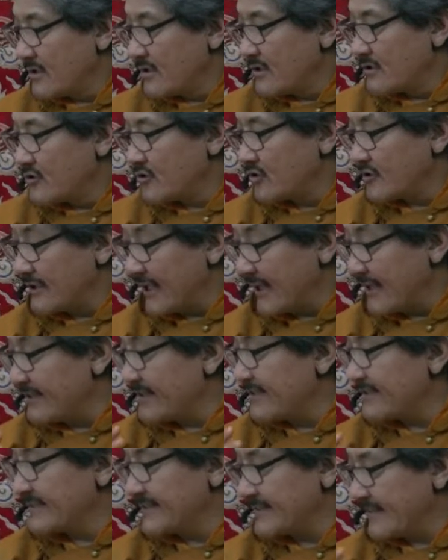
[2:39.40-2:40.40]
So that
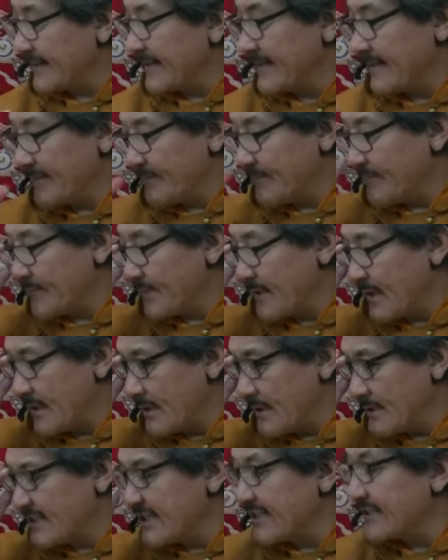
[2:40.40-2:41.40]
is, um,
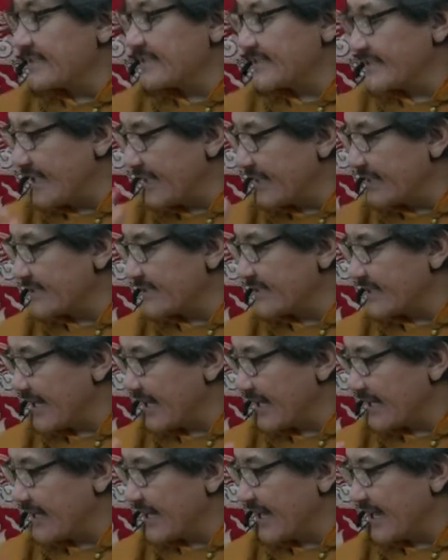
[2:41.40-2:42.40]
uh, since that is
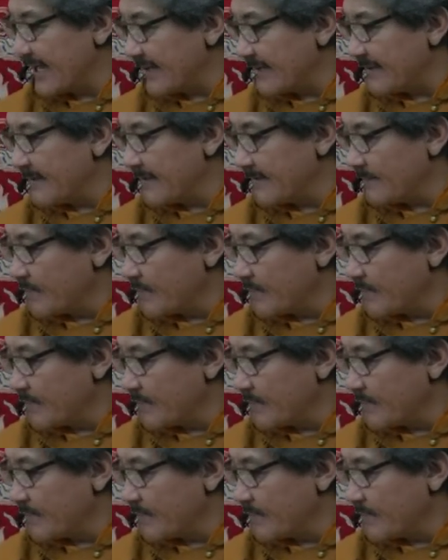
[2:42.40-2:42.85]
like that,